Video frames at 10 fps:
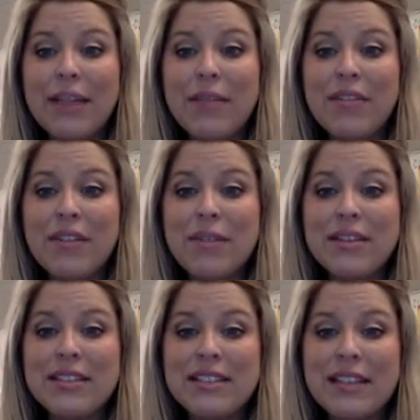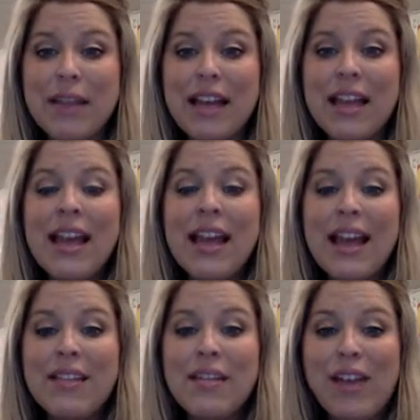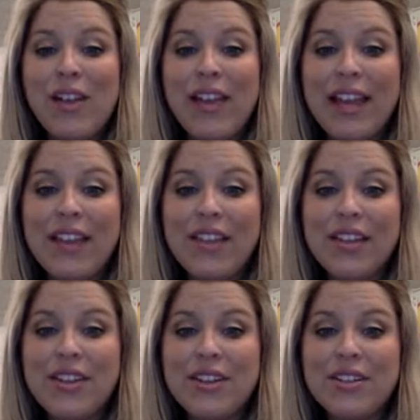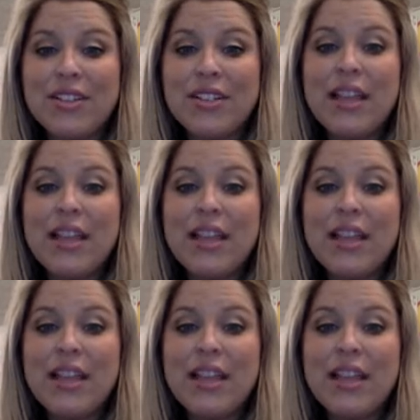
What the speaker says: stigma, and then the male anthers